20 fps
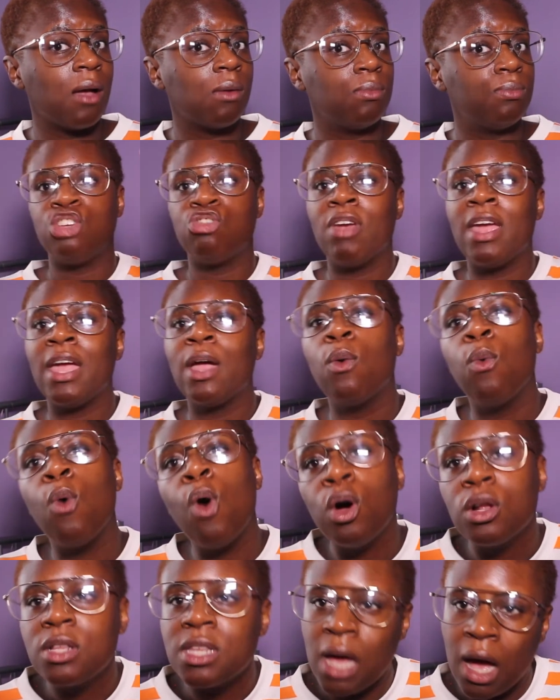Drink
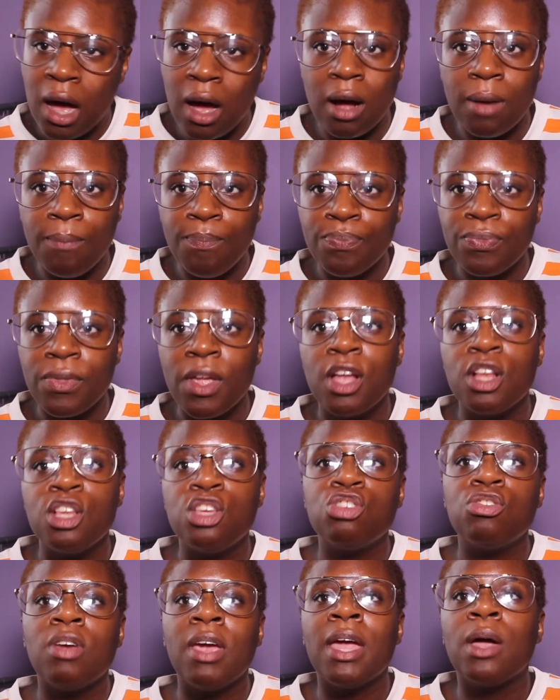water.
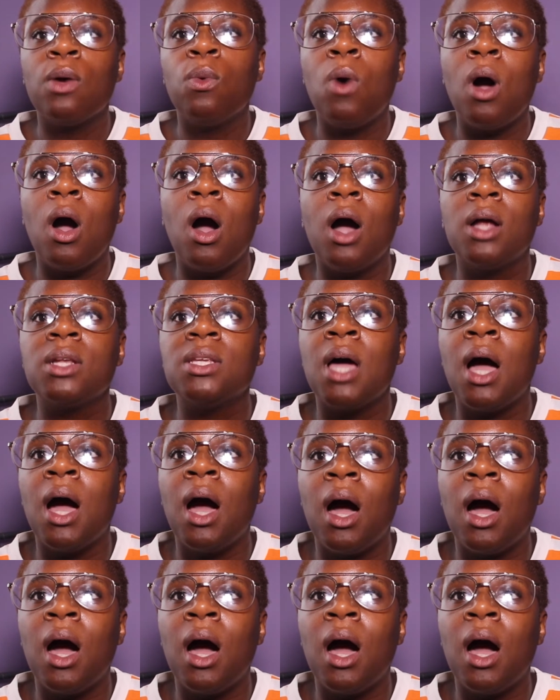Drink water.